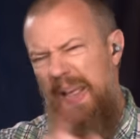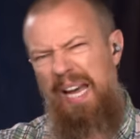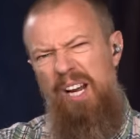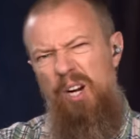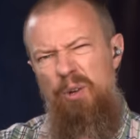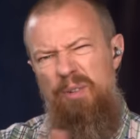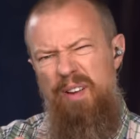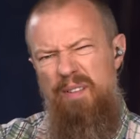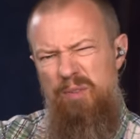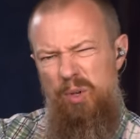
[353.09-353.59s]
I don't
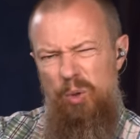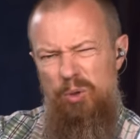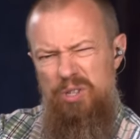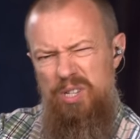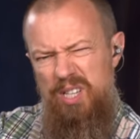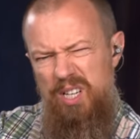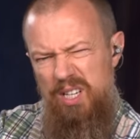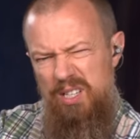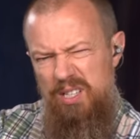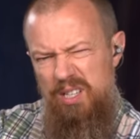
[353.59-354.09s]
know if I've told you
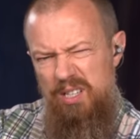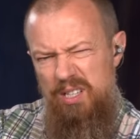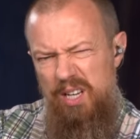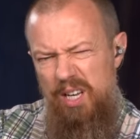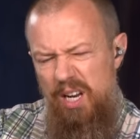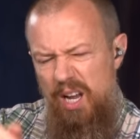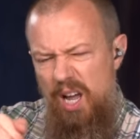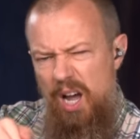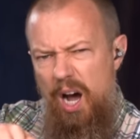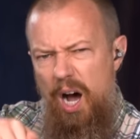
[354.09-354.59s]
guys this
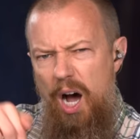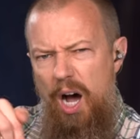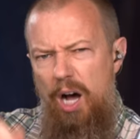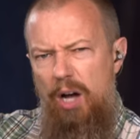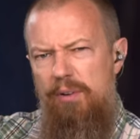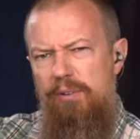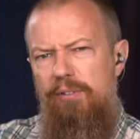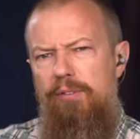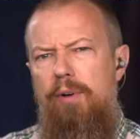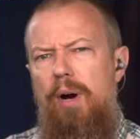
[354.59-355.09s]
yet.
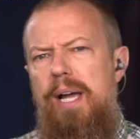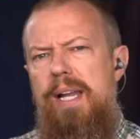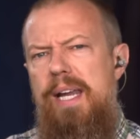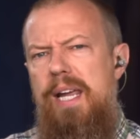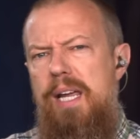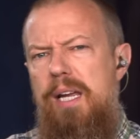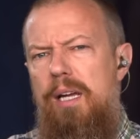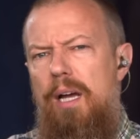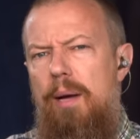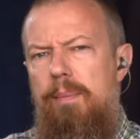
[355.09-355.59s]
On
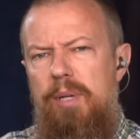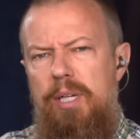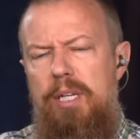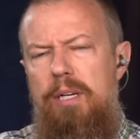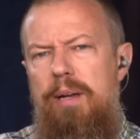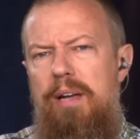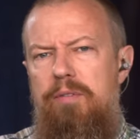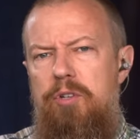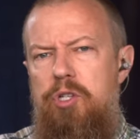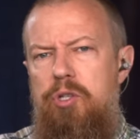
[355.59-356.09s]
Friday, I'm not going
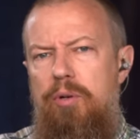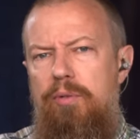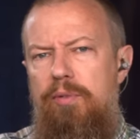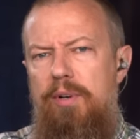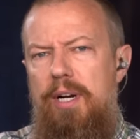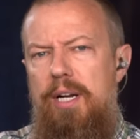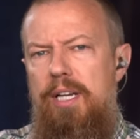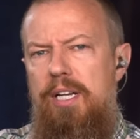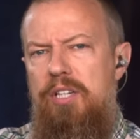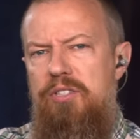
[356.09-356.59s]
to have a show
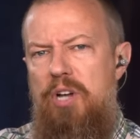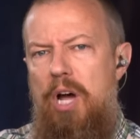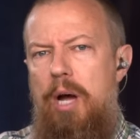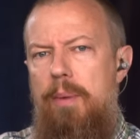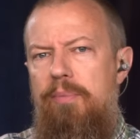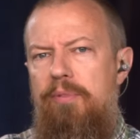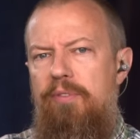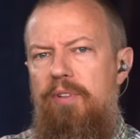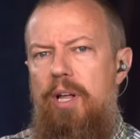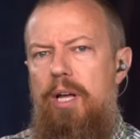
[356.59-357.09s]
Friday because
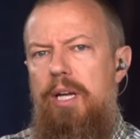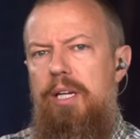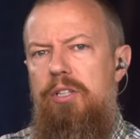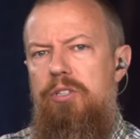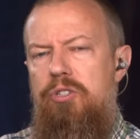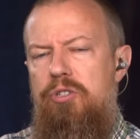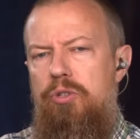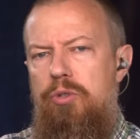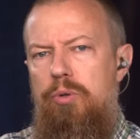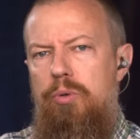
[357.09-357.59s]
I'm flying
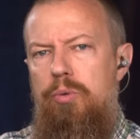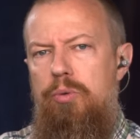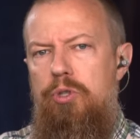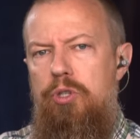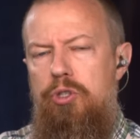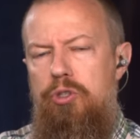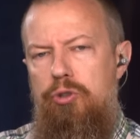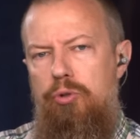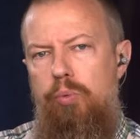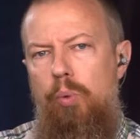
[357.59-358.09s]
to
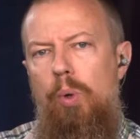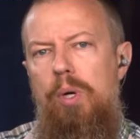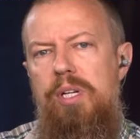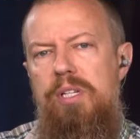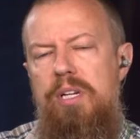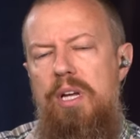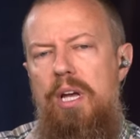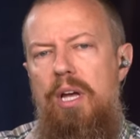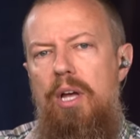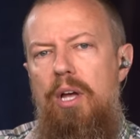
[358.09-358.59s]

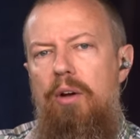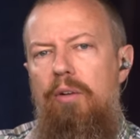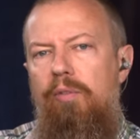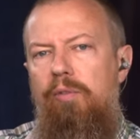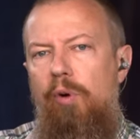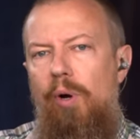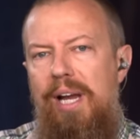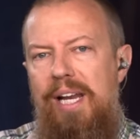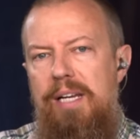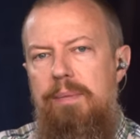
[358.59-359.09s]
Detroit.
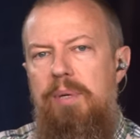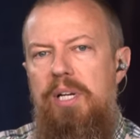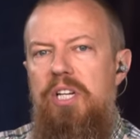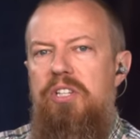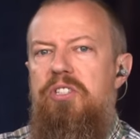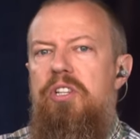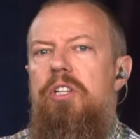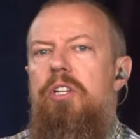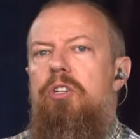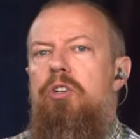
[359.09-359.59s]
For anybody
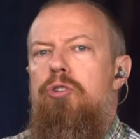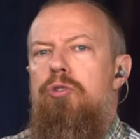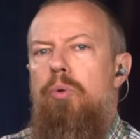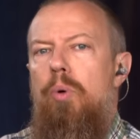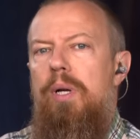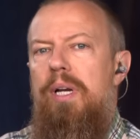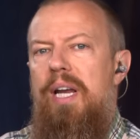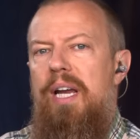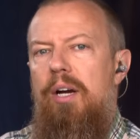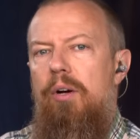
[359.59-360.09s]
that's in the
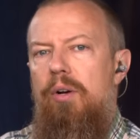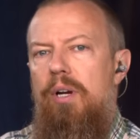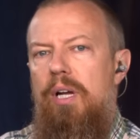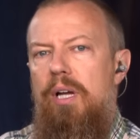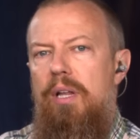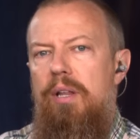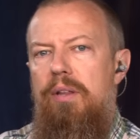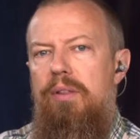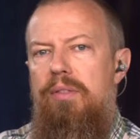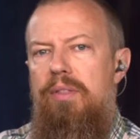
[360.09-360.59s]
Detroit
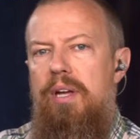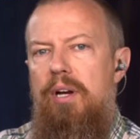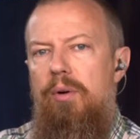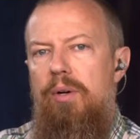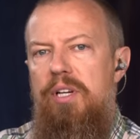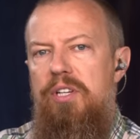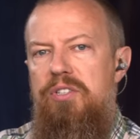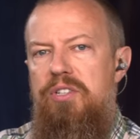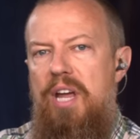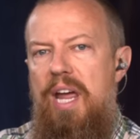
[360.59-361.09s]
area, there
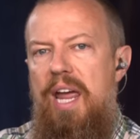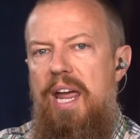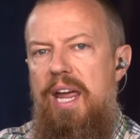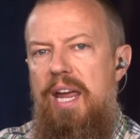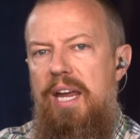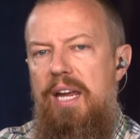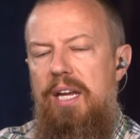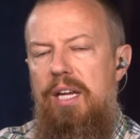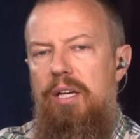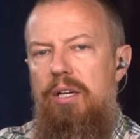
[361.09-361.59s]
is
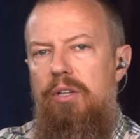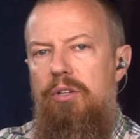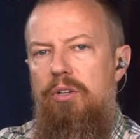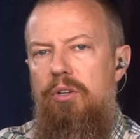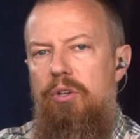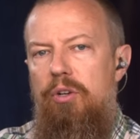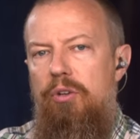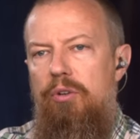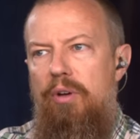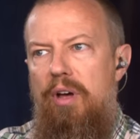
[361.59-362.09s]
a
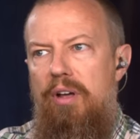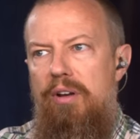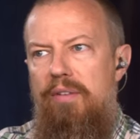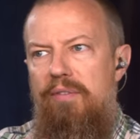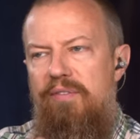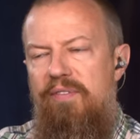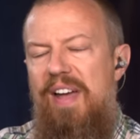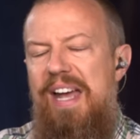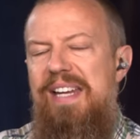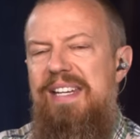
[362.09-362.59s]
an
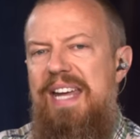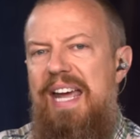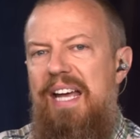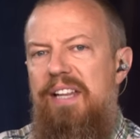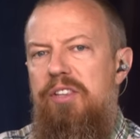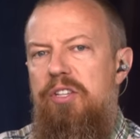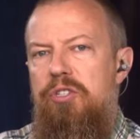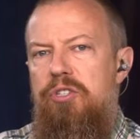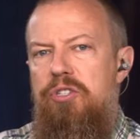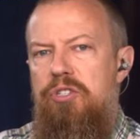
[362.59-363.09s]
event
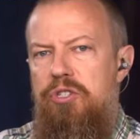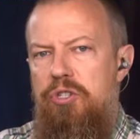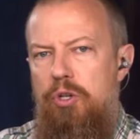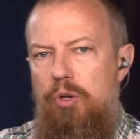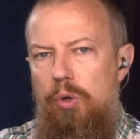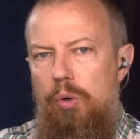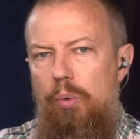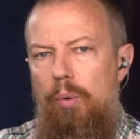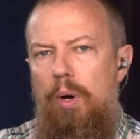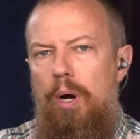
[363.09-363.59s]
at the
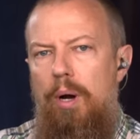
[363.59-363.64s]
zoo.